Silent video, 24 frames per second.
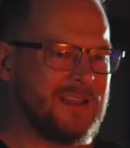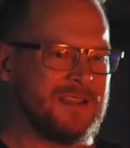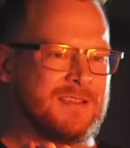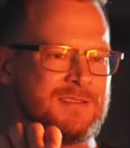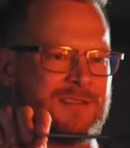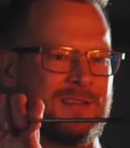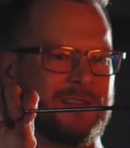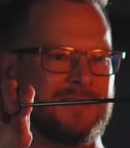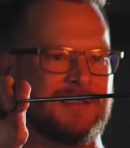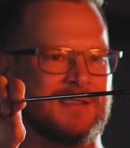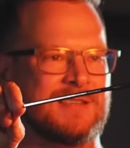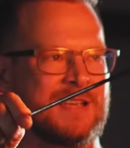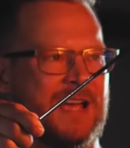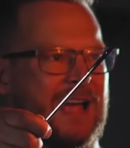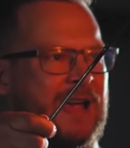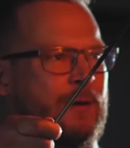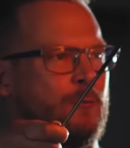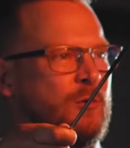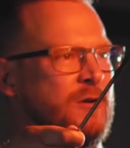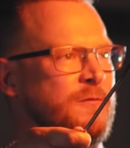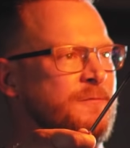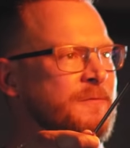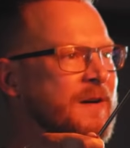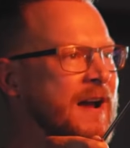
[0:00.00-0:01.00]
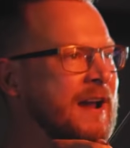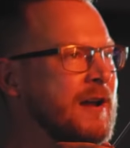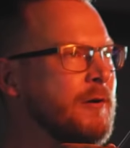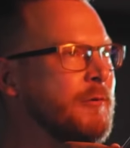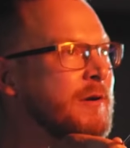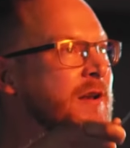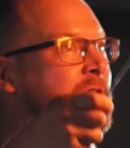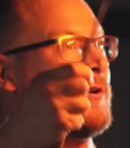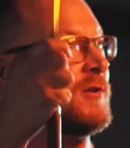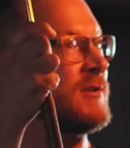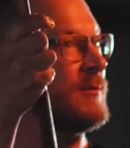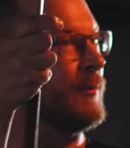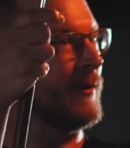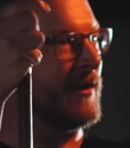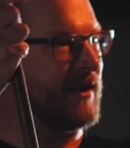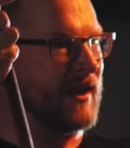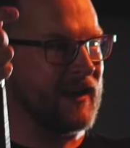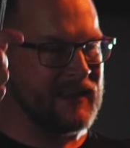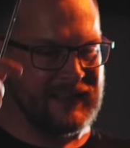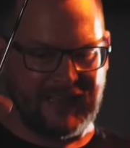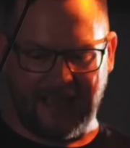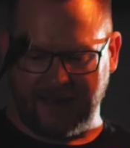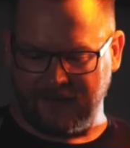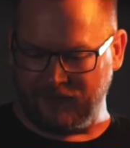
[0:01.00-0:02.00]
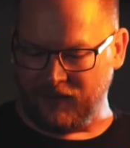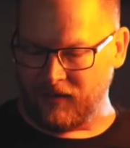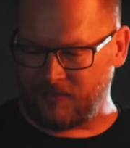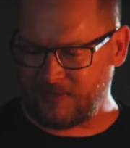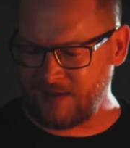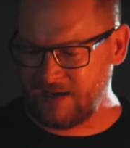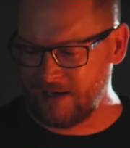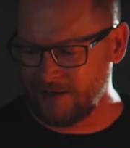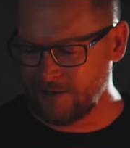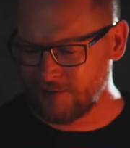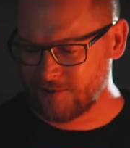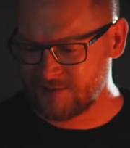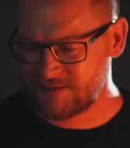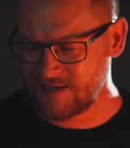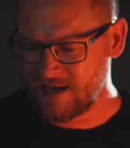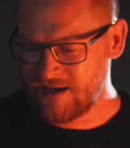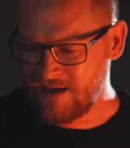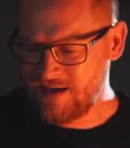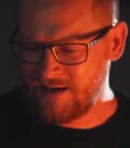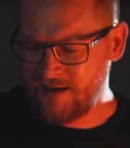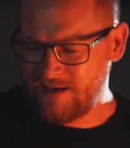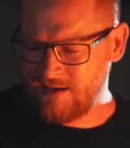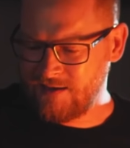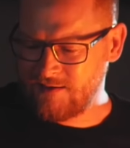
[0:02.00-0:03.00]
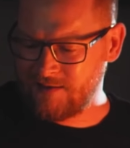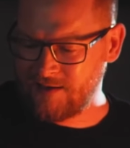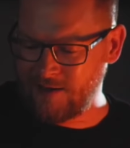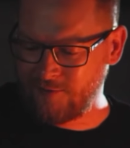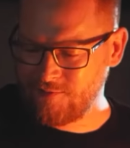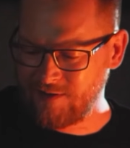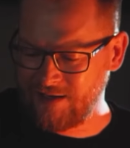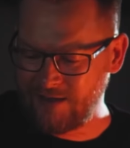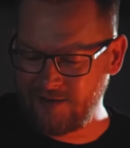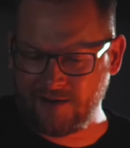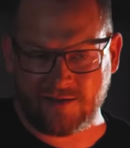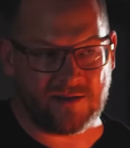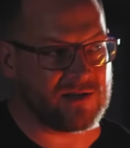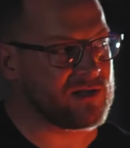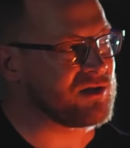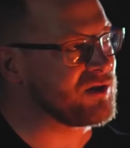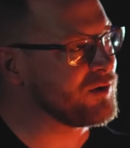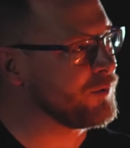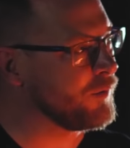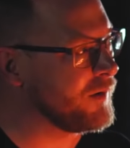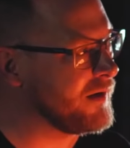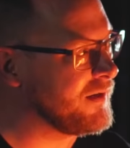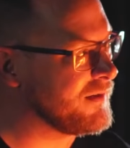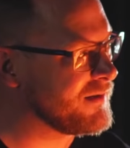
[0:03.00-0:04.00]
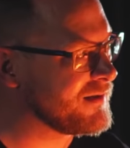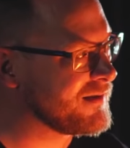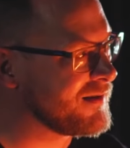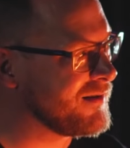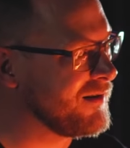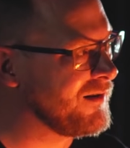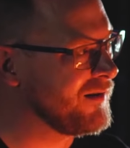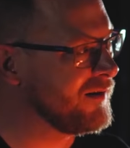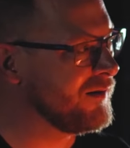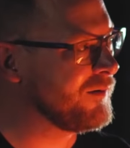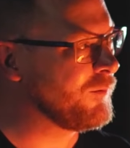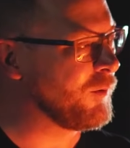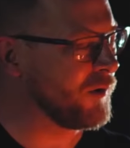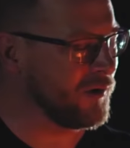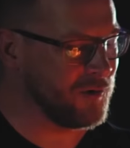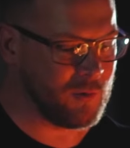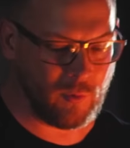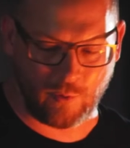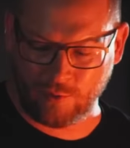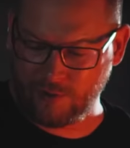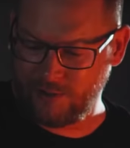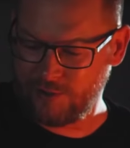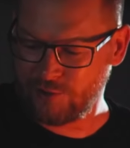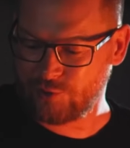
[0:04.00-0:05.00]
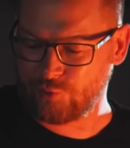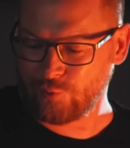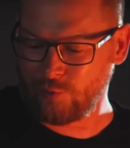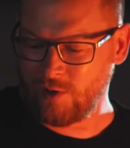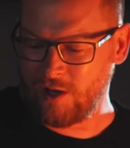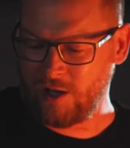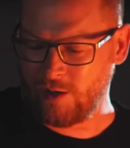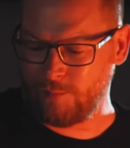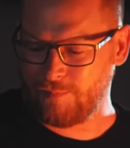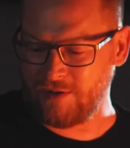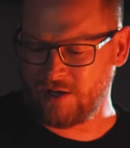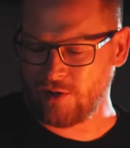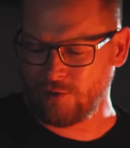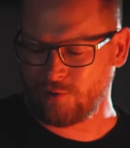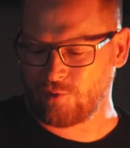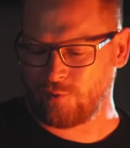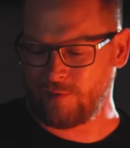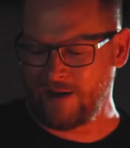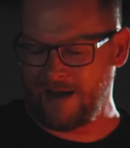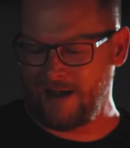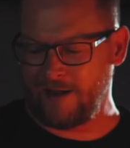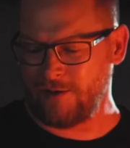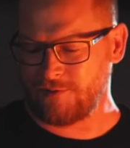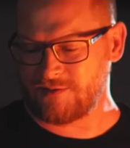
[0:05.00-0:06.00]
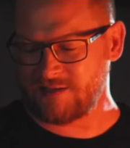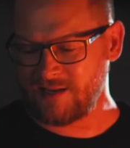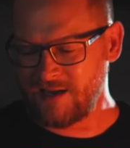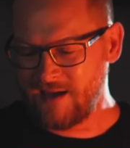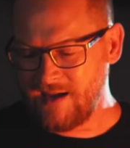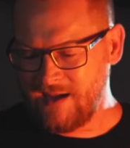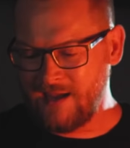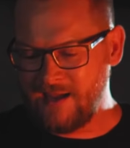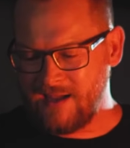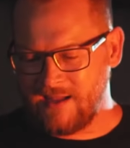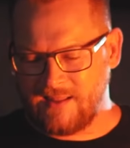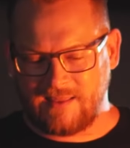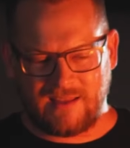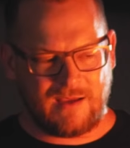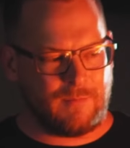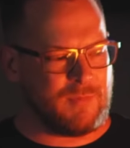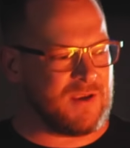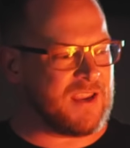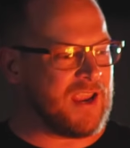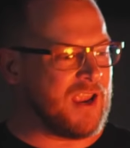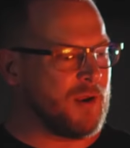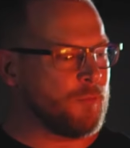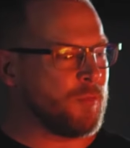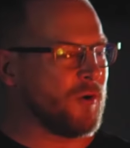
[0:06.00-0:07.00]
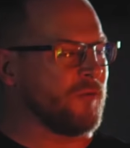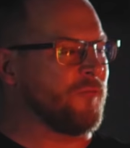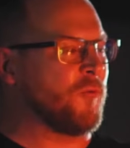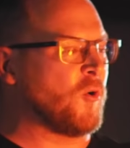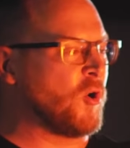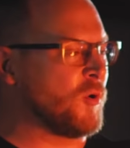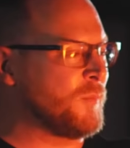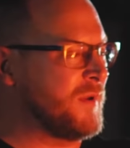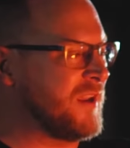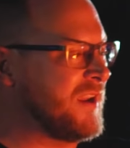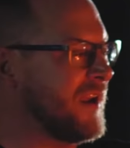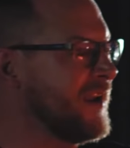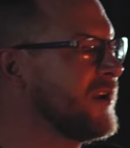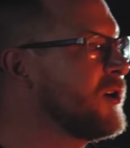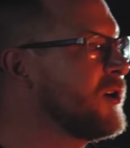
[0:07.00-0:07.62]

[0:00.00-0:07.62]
This is a time when fire eaters were kicked out of the theaters, now into the streets, where in order to draw bigger crowds, they began performing